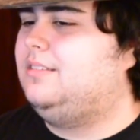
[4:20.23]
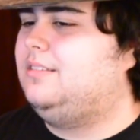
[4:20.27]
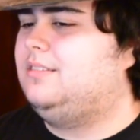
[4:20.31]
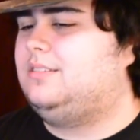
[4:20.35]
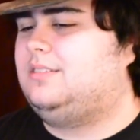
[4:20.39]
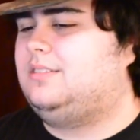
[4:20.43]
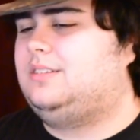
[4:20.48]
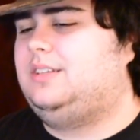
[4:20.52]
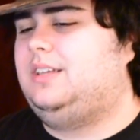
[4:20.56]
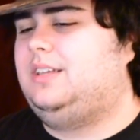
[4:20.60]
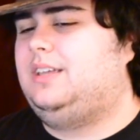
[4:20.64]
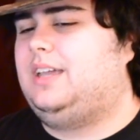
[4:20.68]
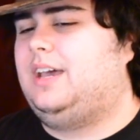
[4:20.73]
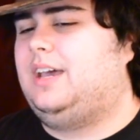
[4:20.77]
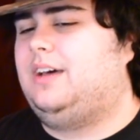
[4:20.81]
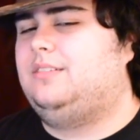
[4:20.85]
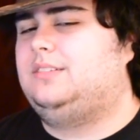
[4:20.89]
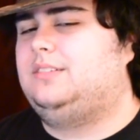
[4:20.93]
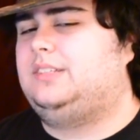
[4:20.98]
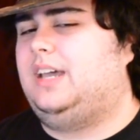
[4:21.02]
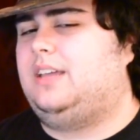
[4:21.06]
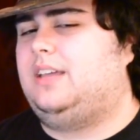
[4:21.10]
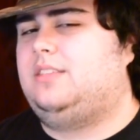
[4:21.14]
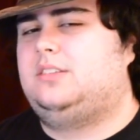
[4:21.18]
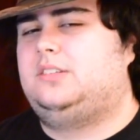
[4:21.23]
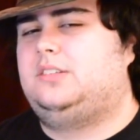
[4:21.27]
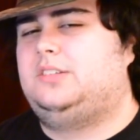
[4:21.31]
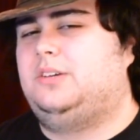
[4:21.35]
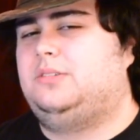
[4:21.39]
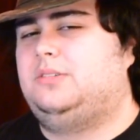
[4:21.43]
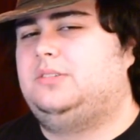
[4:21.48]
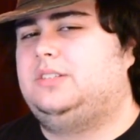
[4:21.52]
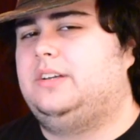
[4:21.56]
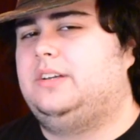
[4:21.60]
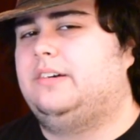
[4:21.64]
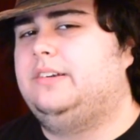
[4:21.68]
seeing how
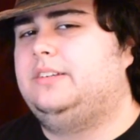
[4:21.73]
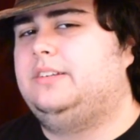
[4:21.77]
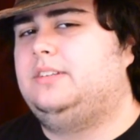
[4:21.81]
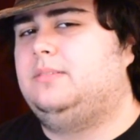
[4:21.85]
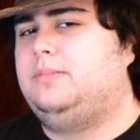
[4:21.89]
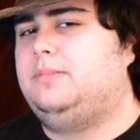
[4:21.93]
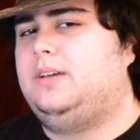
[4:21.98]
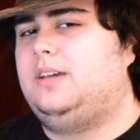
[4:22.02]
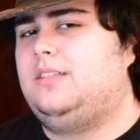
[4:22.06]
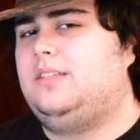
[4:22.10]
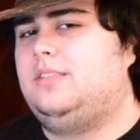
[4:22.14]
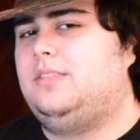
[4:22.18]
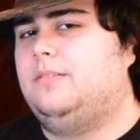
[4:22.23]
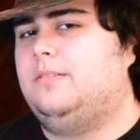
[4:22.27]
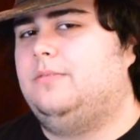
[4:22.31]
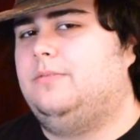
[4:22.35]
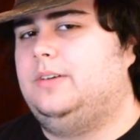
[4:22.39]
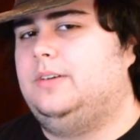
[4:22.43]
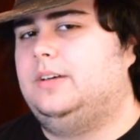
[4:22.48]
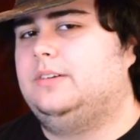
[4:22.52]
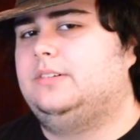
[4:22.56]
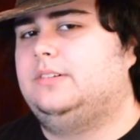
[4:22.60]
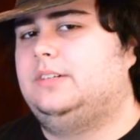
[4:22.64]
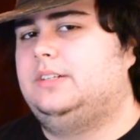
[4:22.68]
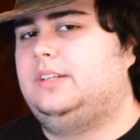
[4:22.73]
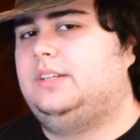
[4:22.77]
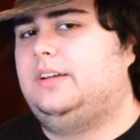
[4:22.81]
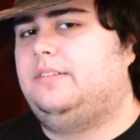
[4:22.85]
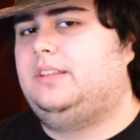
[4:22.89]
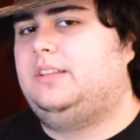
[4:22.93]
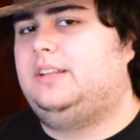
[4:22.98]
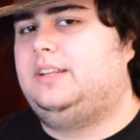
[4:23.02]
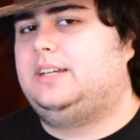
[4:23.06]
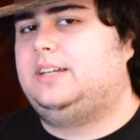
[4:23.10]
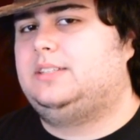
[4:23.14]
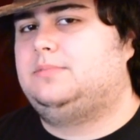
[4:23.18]
Deathstroke's going to be the villain of
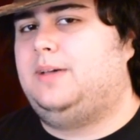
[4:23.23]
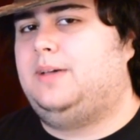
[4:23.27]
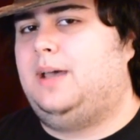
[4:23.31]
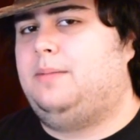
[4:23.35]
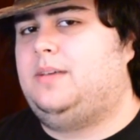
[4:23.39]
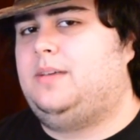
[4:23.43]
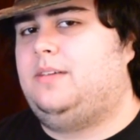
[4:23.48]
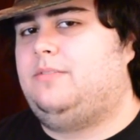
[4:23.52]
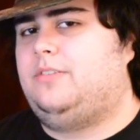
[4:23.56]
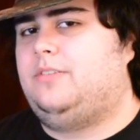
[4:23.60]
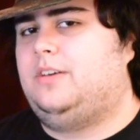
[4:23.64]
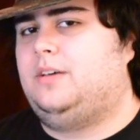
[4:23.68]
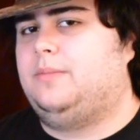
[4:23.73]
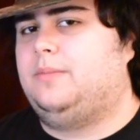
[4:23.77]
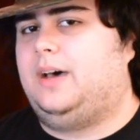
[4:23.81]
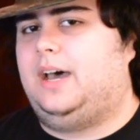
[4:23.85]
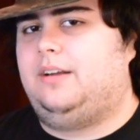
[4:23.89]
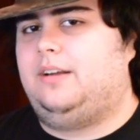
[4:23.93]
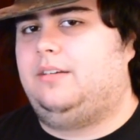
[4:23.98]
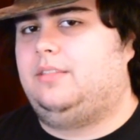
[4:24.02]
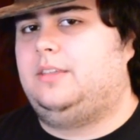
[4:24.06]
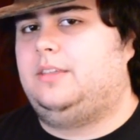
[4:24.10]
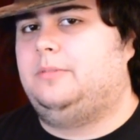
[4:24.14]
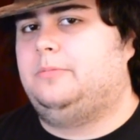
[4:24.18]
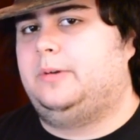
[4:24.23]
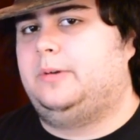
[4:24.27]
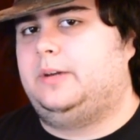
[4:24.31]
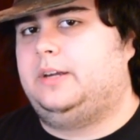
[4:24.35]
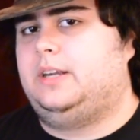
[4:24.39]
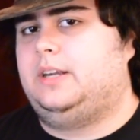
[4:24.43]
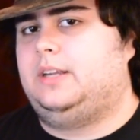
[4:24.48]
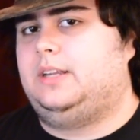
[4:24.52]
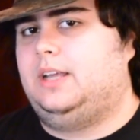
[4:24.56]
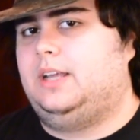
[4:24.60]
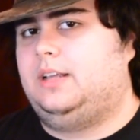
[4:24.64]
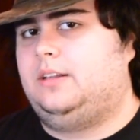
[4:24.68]
the next Batman film, I don't think we're
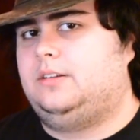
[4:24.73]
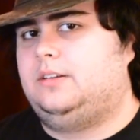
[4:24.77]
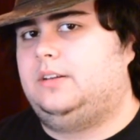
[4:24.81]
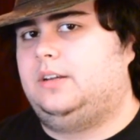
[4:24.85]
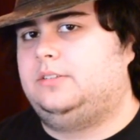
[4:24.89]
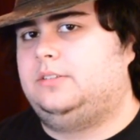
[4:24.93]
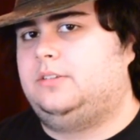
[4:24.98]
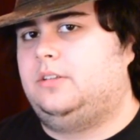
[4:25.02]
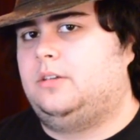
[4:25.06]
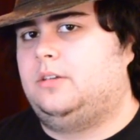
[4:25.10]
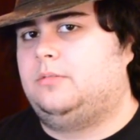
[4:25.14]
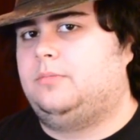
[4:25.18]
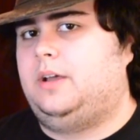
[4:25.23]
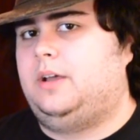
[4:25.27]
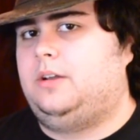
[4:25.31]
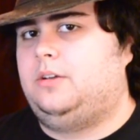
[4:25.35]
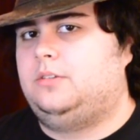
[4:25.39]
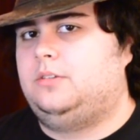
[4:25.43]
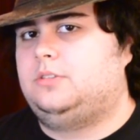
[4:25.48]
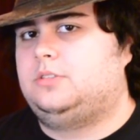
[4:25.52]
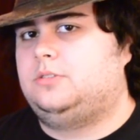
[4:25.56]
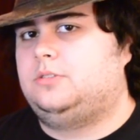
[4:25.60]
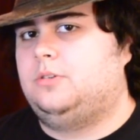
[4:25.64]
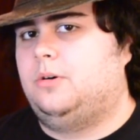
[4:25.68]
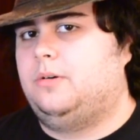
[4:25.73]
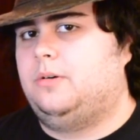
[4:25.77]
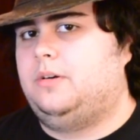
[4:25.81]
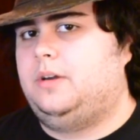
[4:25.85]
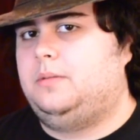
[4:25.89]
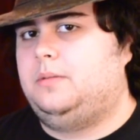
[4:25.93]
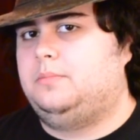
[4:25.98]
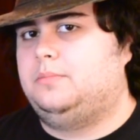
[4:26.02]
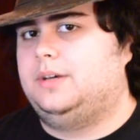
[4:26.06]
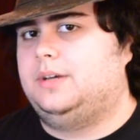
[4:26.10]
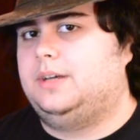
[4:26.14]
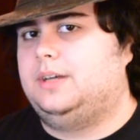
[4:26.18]
gonna get Under the Red Hood
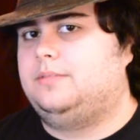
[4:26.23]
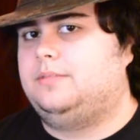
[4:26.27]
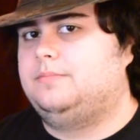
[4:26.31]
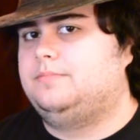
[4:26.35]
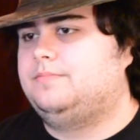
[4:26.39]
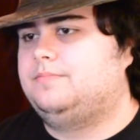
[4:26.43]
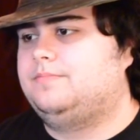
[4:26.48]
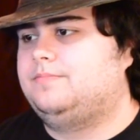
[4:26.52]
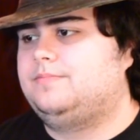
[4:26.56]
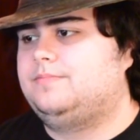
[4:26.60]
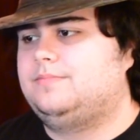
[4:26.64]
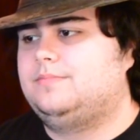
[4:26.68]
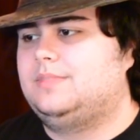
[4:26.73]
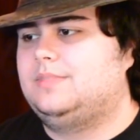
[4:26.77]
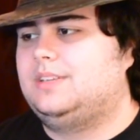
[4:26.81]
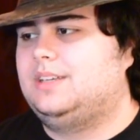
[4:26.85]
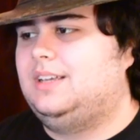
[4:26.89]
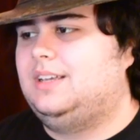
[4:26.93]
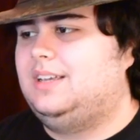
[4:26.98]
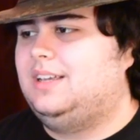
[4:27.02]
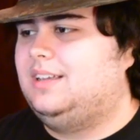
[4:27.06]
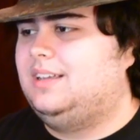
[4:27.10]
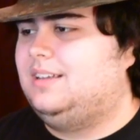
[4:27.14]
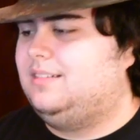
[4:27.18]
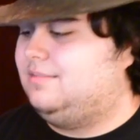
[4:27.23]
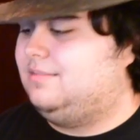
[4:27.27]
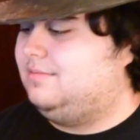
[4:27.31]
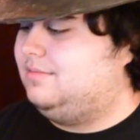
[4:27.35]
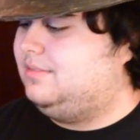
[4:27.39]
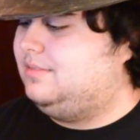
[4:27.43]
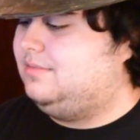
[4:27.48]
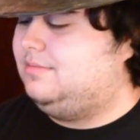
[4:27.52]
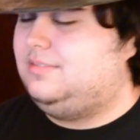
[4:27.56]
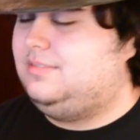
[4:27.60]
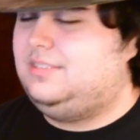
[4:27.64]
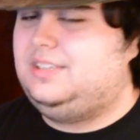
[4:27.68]
story, but
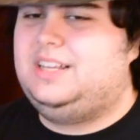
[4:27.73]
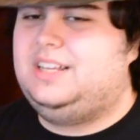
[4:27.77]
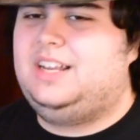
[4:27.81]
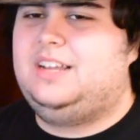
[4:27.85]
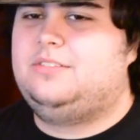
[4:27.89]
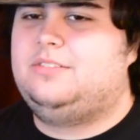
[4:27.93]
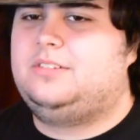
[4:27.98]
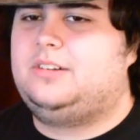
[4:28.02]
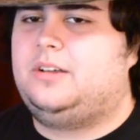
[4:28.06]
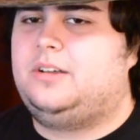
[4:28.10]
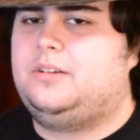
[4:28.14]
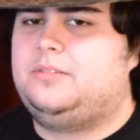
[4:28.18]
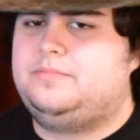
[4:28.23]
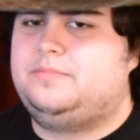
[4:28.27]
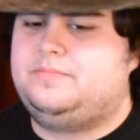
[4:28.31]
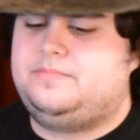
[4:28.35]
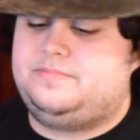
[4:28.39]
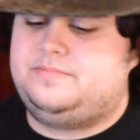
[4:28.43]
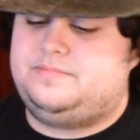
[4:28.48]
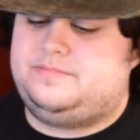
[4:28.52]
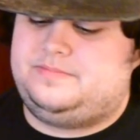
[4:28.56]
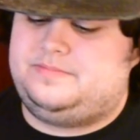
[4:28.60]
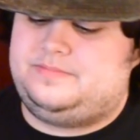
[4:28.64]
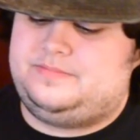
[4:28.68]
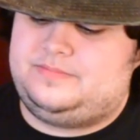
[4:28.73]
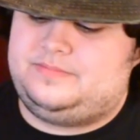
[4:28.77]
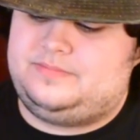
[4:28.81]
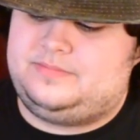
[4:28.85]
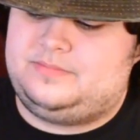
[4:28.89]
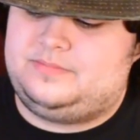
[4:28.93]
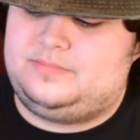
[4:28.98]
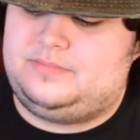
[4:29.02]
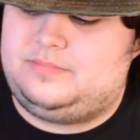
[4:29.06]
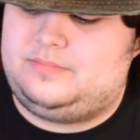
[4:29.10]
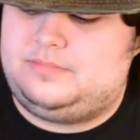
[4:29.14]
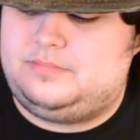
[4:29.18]
you never know.
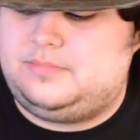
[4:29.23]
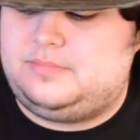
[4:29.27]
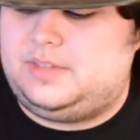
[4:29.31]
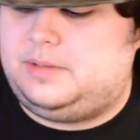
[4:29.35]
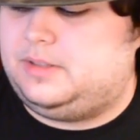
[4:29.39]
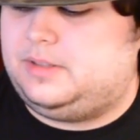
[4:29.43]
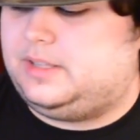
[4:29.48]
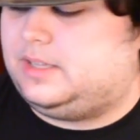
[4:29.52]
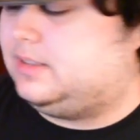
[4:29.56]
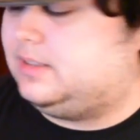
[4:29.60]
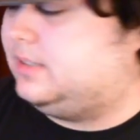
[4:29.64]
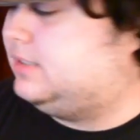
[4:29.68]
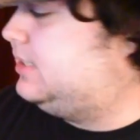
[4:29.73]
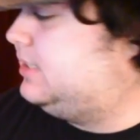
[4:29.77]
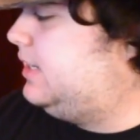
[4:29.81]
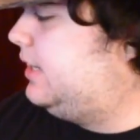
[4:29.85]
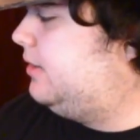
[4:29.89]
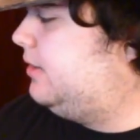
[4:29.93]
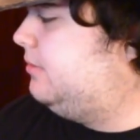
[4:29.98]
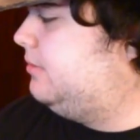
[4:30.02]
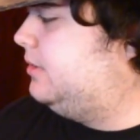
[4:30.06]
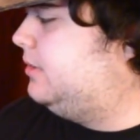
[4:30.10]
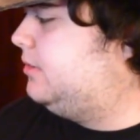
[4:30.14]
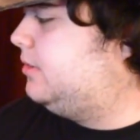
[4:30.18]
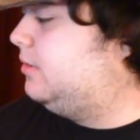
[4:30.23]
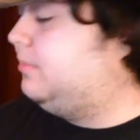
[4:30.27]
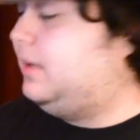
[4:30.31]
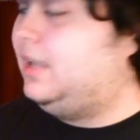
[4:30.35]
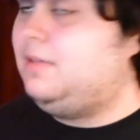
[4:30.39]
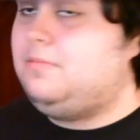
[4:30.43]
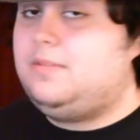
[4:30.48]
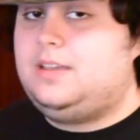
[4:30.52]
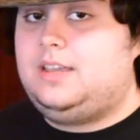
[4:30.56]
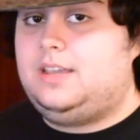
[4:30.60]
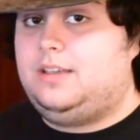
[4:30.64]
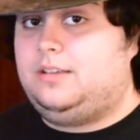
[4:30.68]
Maybe like the second one, or
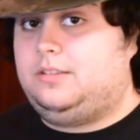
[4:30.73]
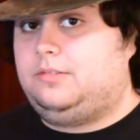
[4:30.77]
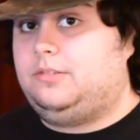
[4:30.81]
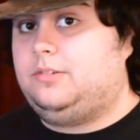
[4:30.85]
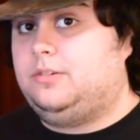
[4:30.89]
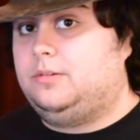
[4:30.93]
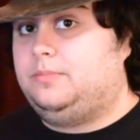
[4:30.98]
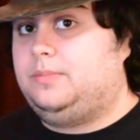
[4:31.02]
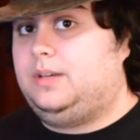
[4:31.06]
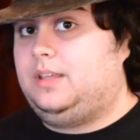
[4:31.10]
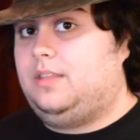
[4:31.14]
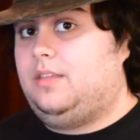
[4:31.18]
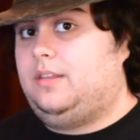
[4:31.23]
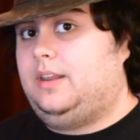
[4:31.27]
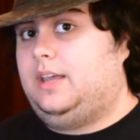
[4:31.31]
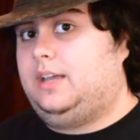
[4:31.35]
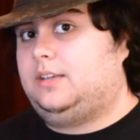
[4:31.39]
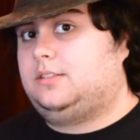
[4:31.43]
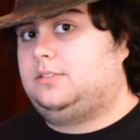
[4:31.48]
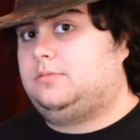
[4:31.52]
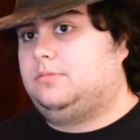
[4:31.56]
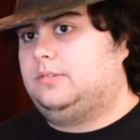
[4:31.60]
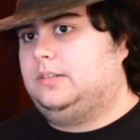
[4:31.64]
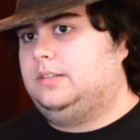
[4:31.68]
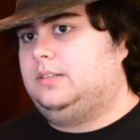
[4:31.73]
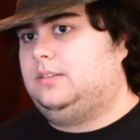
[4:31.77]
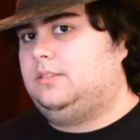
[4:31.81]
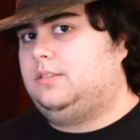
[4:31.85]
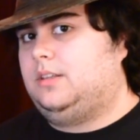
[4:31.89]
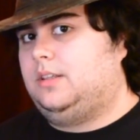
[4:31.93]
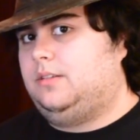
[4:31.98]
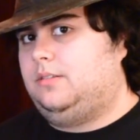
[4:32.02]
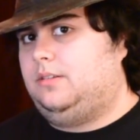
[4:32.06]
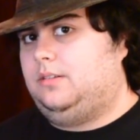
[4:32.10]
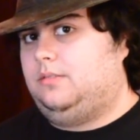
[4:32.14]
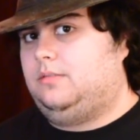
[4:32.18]
maybe it will be the next one,
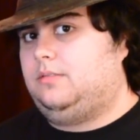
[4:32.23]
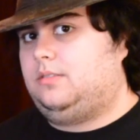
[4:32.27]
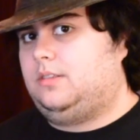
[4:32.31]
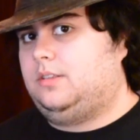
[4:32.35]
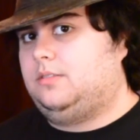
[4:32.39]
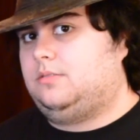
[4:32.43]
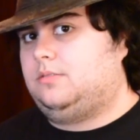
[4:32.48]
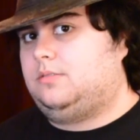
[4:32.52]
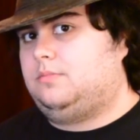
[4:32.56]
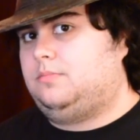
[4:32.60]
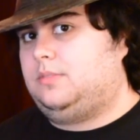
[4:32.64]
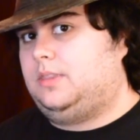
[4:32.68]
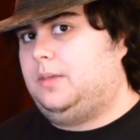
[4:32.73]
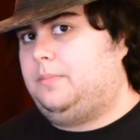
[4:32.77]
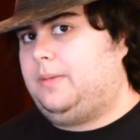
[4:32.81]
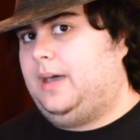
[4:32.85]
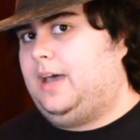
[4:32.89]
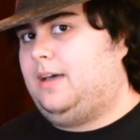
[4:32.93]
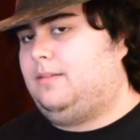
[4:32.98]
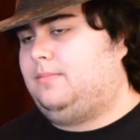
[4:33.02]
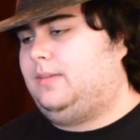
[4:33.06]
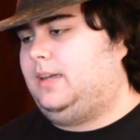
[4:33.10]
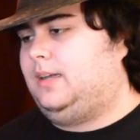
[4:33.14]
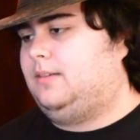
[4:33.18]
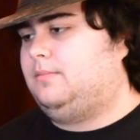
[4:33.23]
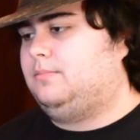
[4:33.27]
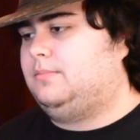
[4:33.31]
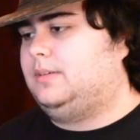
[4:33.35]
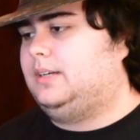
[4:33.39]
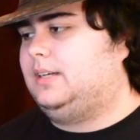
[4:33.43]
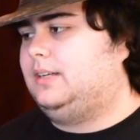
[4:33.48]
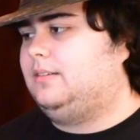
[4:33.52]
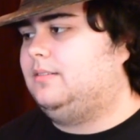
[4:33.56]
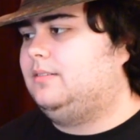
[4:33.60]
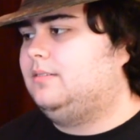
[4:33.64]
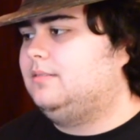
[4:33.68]
the Batman.
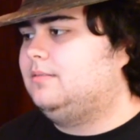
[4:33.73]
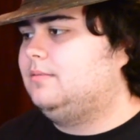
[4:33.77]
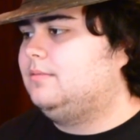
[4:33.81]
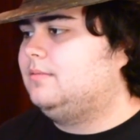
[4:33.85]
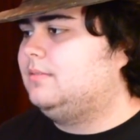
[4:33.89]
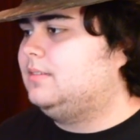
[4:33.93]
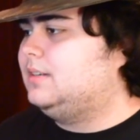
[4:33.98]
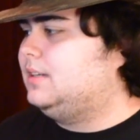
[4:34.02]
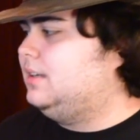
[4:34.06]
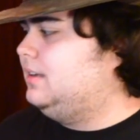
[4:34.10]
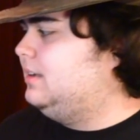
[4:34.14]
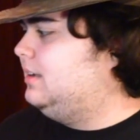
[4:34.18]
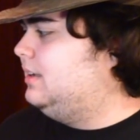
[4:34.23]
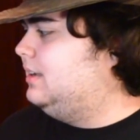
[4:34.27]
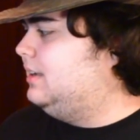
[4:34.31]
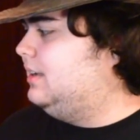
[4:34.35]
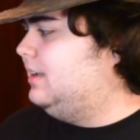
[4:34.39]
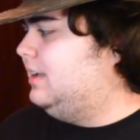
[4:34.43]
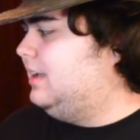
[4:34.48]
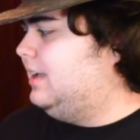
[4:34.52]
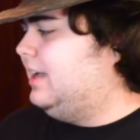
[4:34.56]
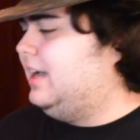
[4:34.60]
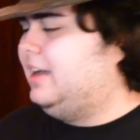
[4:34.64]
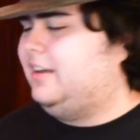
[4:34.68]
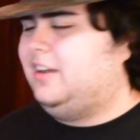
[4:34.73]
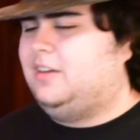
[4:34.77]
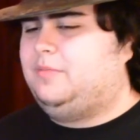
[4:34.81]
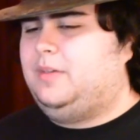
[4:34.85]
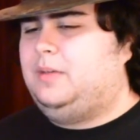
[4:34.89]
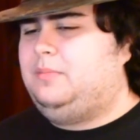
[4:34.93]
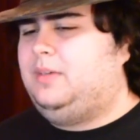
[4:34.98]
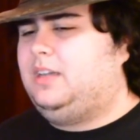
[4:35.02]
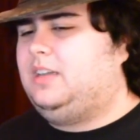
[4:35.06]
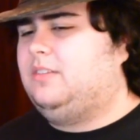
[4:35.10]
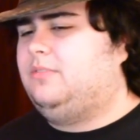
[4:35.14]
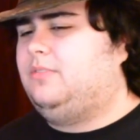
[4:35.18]
But I don't know. I
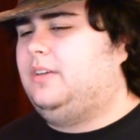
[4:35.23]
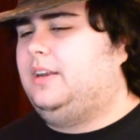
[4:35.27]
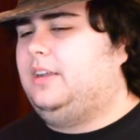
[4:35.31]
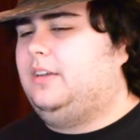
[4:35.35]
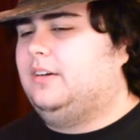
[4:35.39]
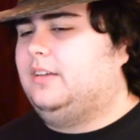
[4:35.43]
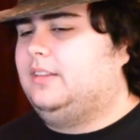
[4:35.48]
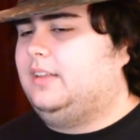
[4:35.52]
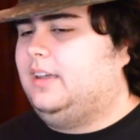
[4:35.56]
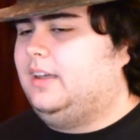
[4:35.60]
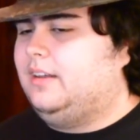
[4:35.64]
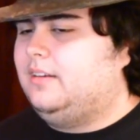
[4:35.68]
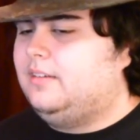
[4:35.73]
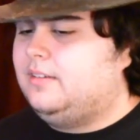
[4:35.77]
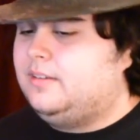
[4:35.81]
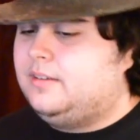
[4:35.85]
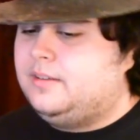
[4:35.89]
might make a video on that.